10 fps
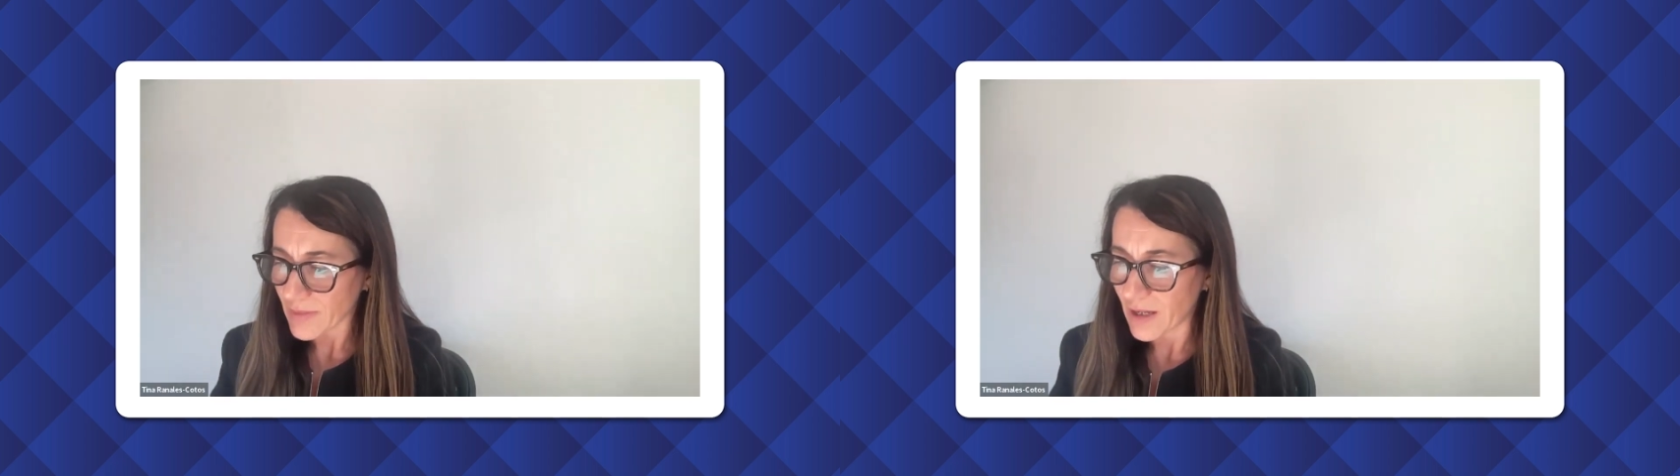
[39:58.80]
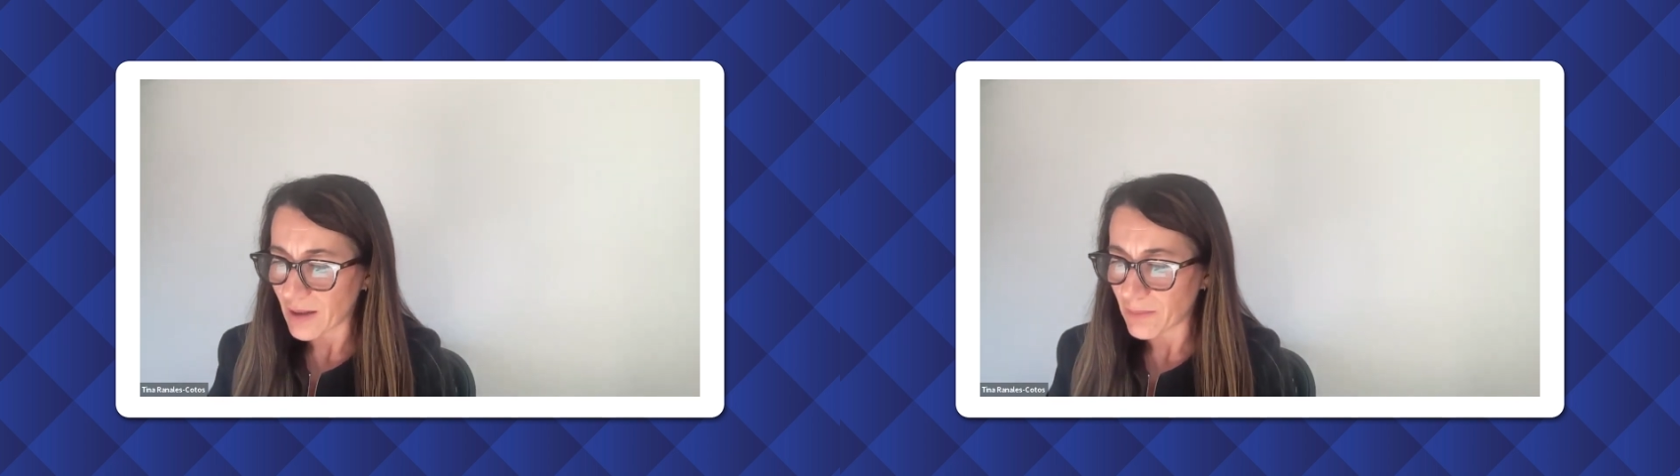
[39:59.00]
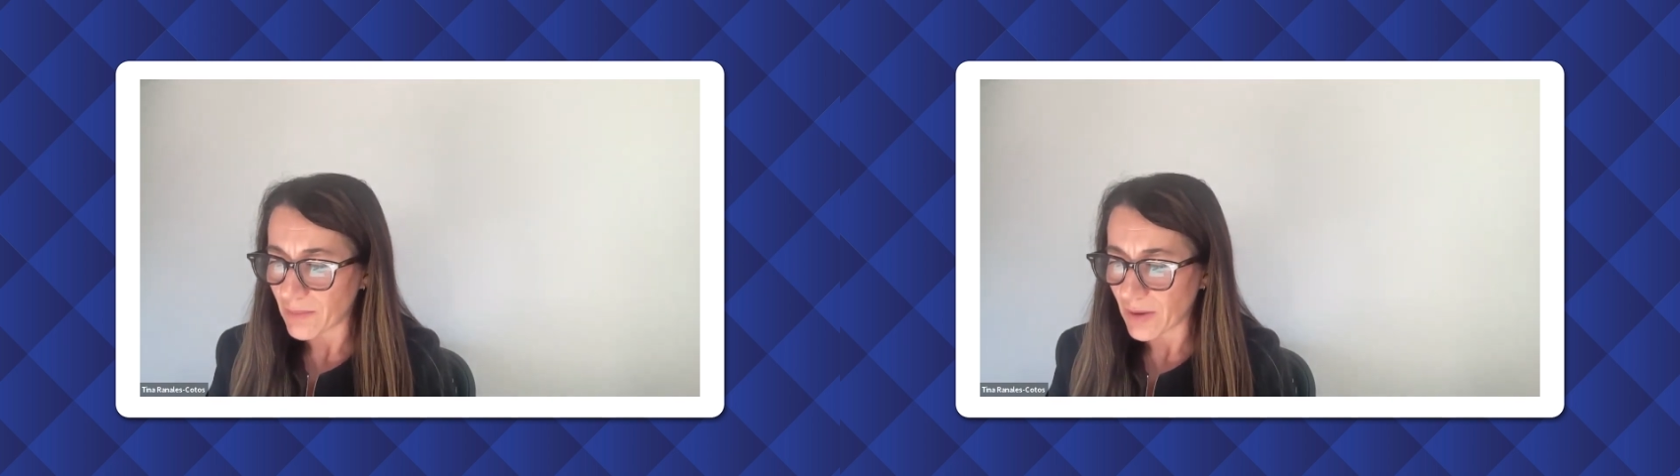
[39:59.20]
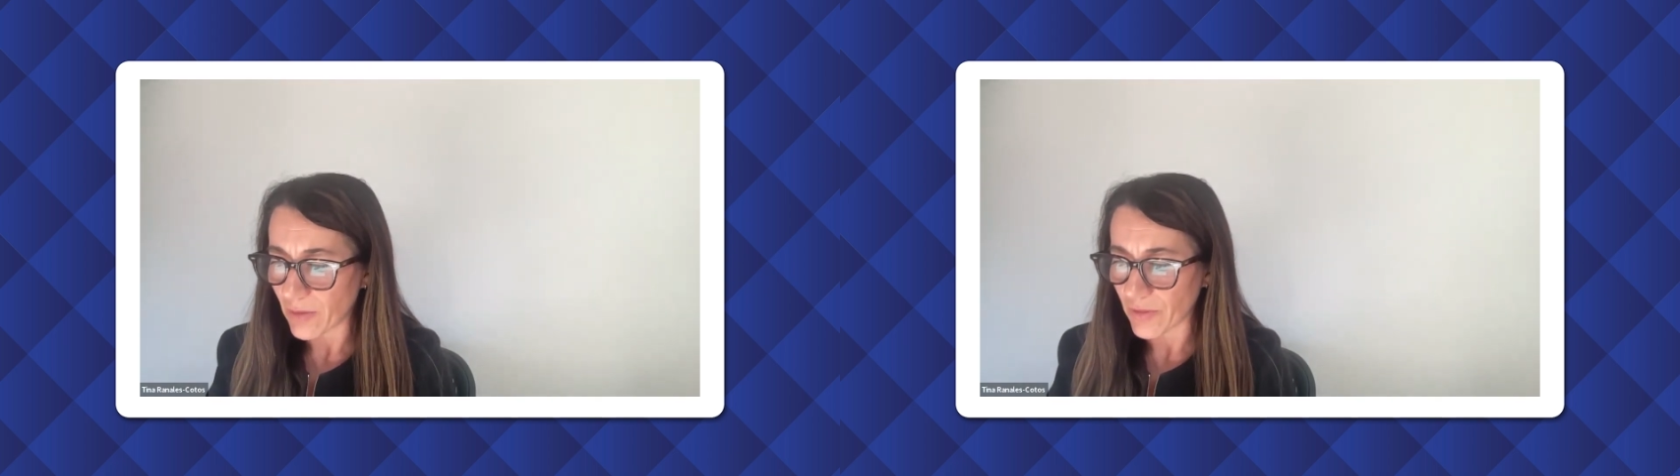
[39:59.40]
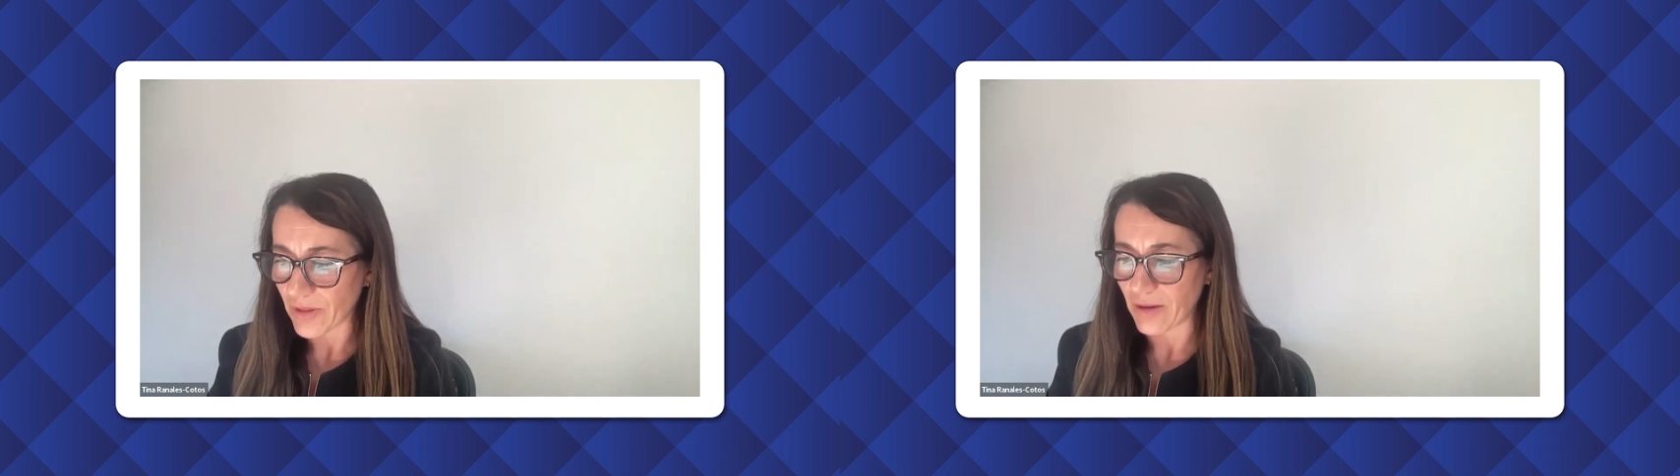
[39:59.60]
on
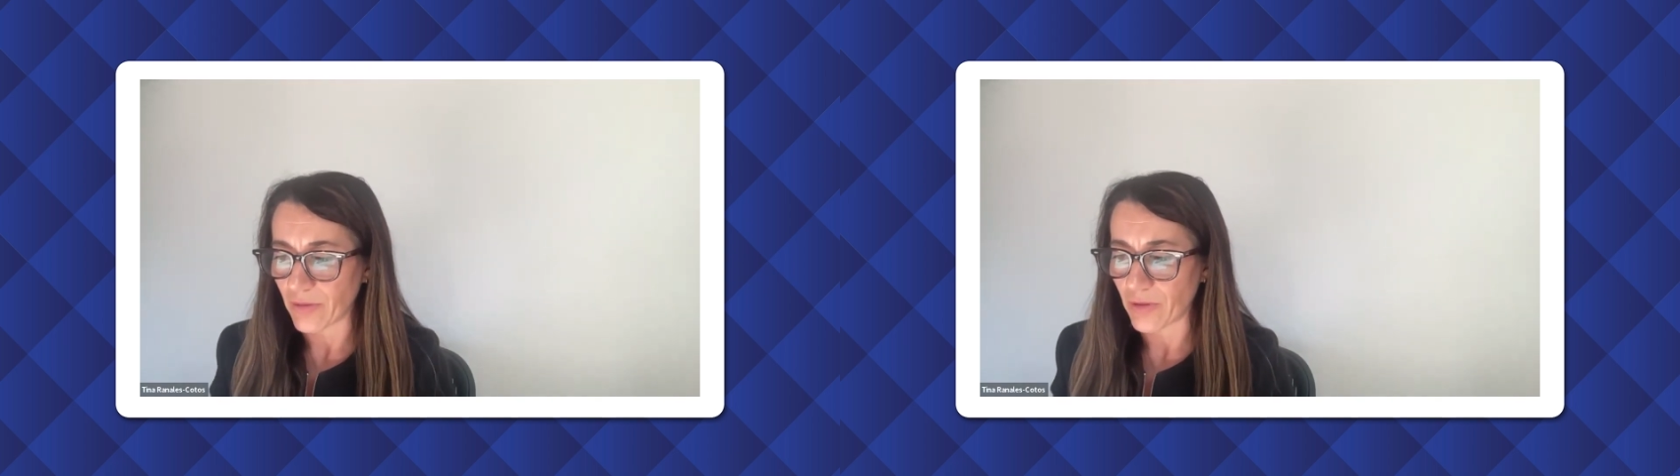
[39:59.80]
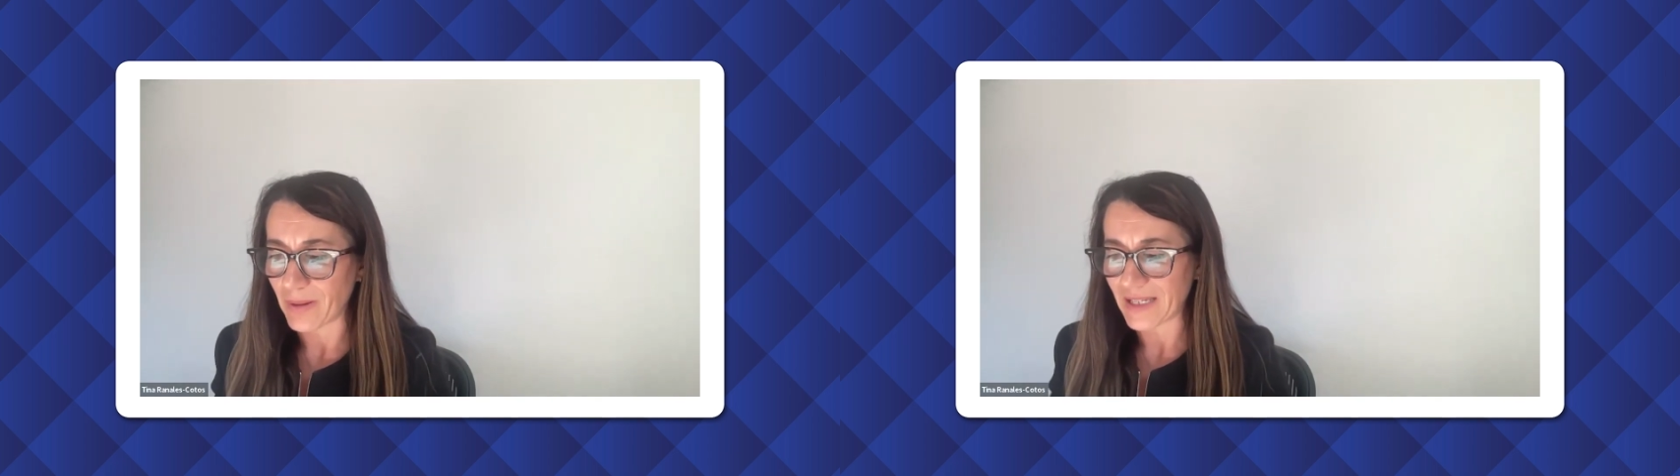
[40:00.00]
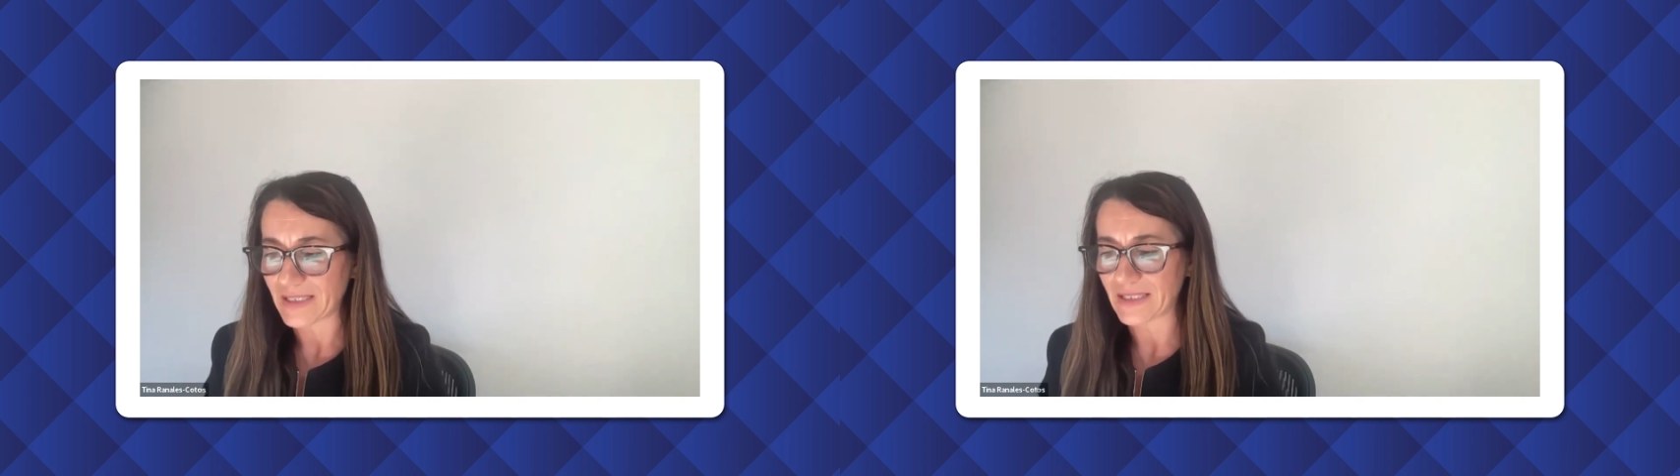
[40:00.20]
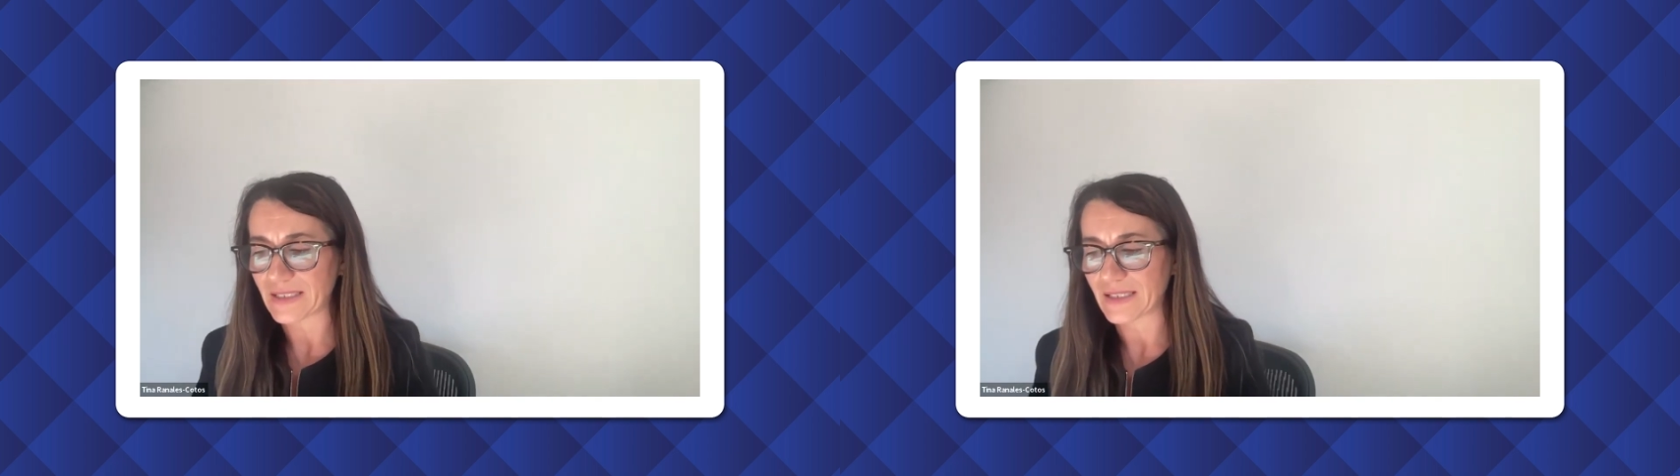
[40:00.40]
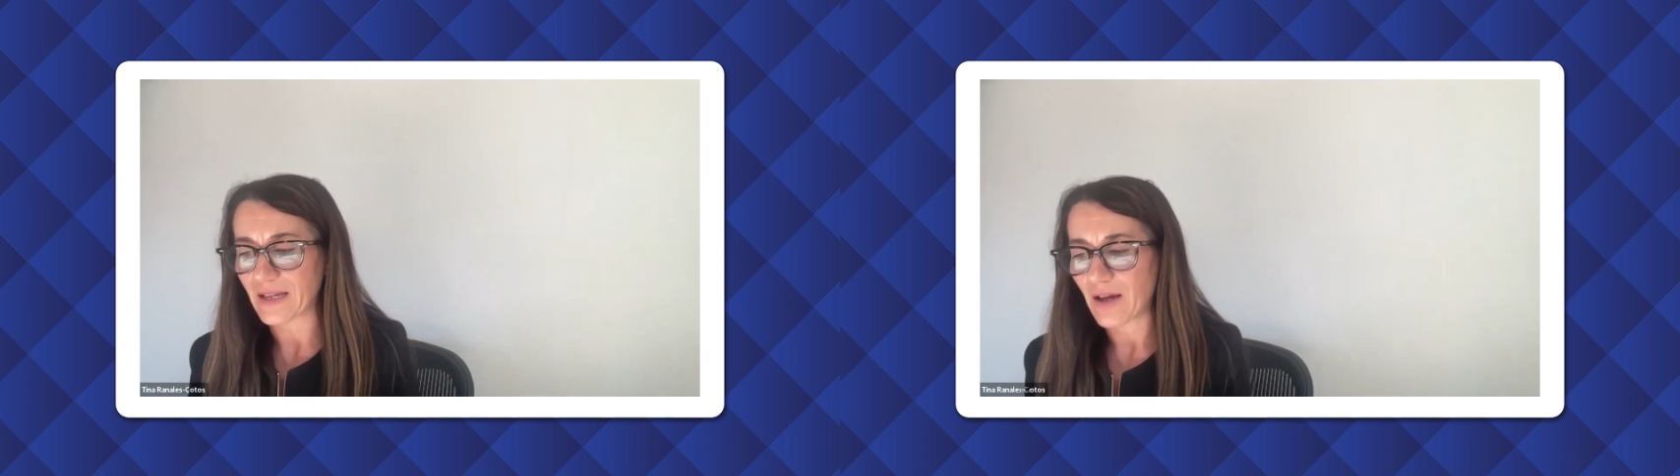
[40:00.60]
the basis